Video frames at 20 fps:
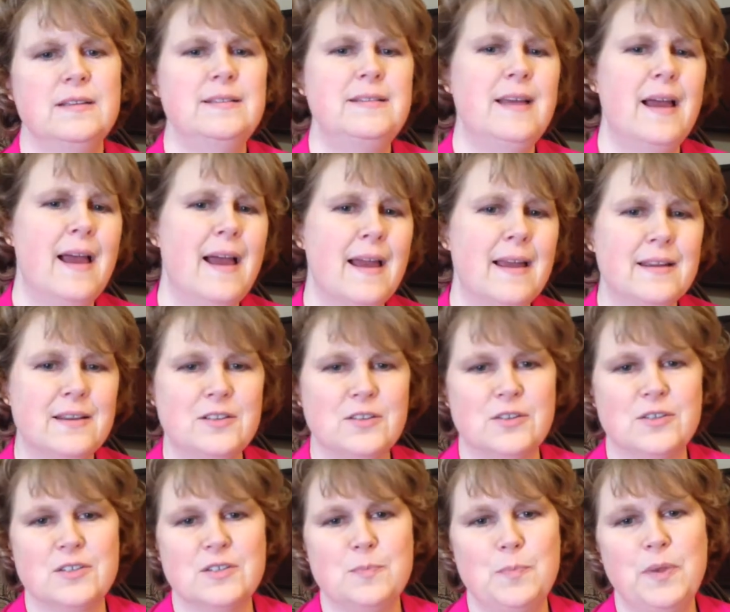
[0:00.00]

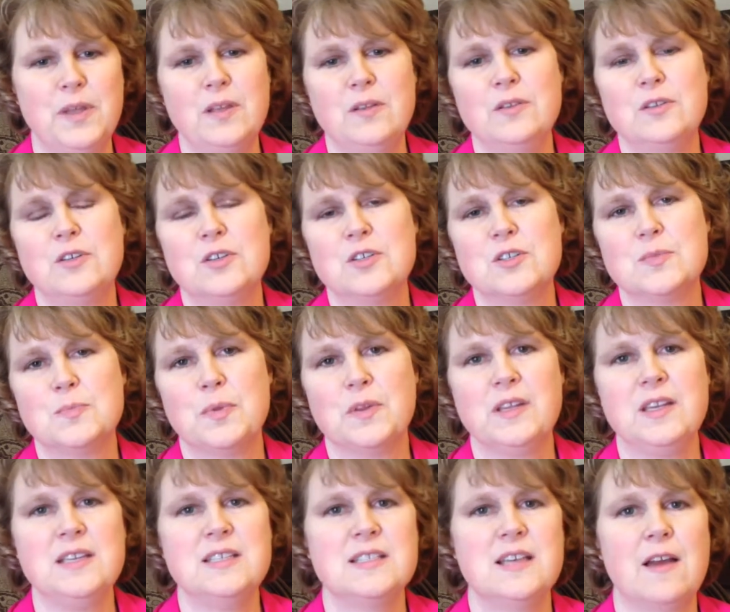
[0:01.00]
doctors, builders,
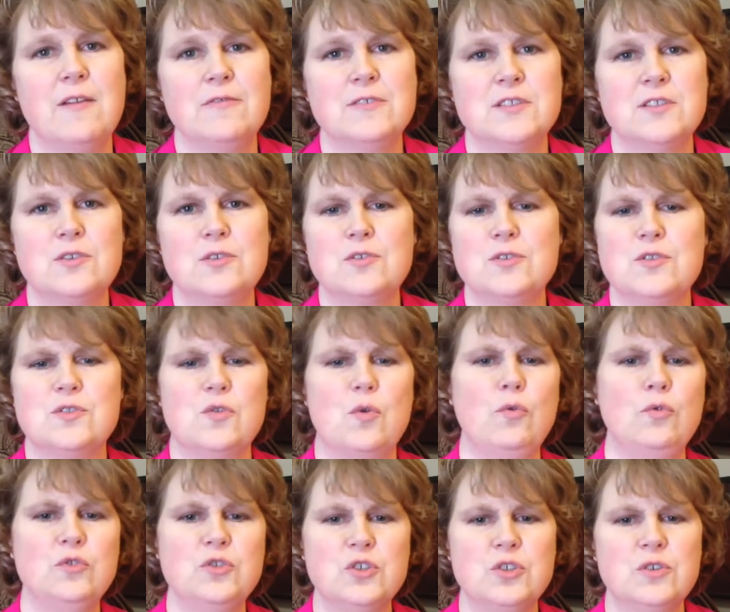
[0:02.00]
police officers,
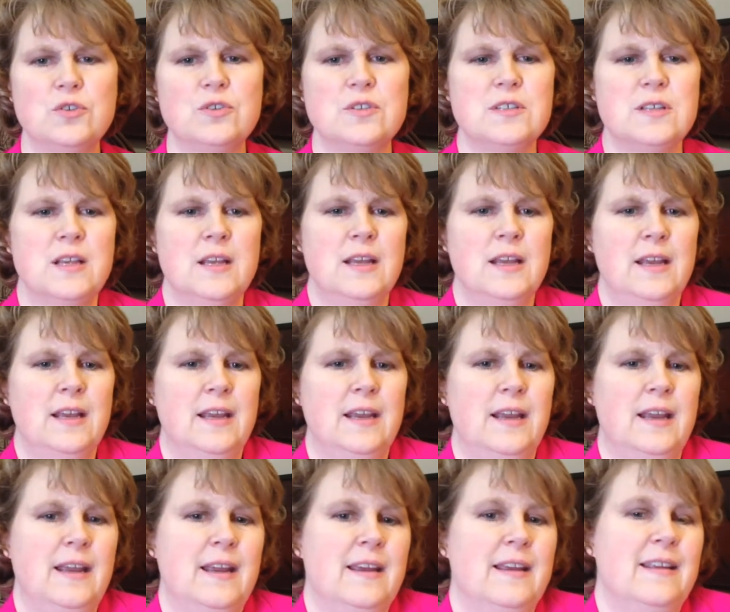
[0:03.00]
soldiers,
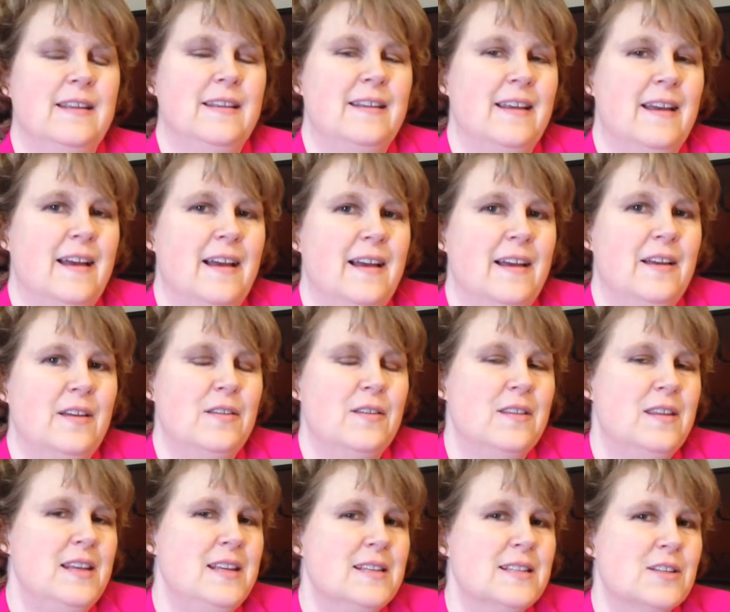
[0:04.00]
and
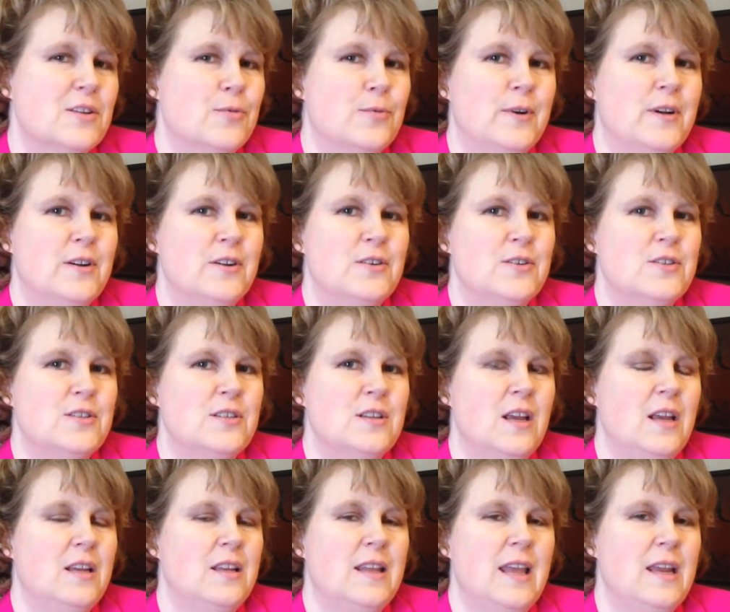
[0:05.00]
these careers,
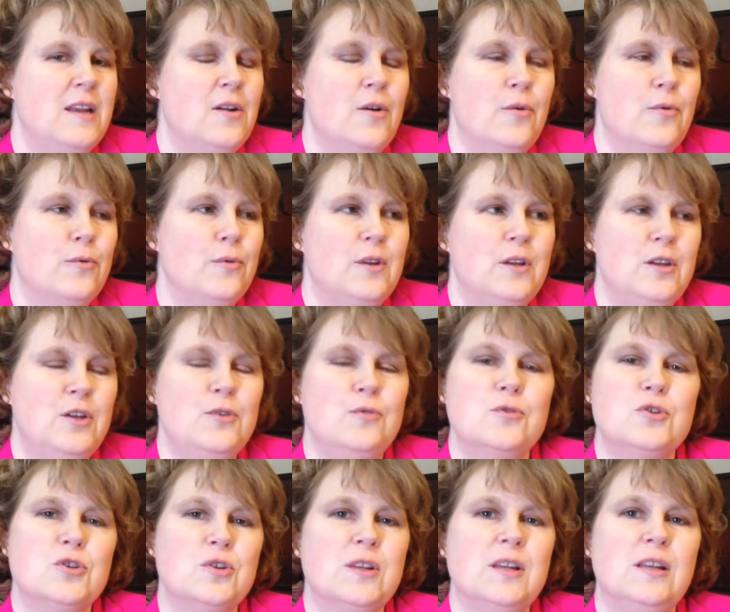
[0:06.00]
they don't
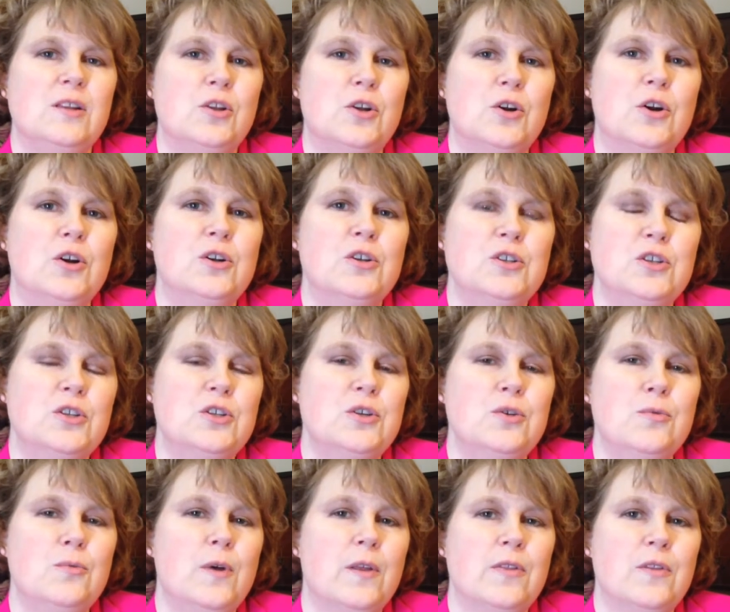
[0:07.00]
usually learn to
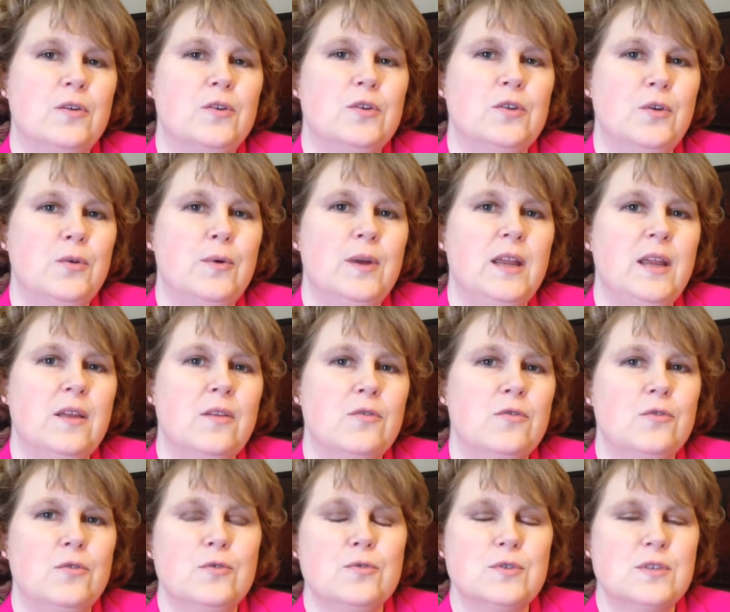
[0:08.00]
do what they're doing
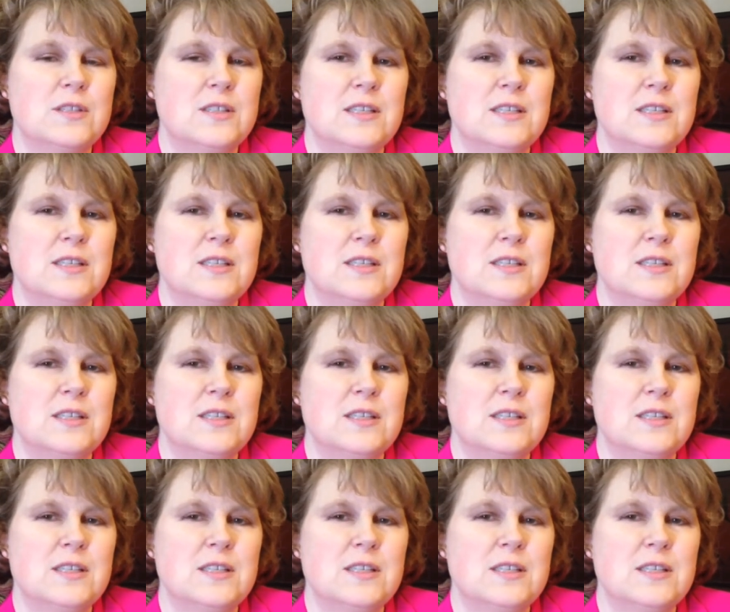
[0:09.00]
through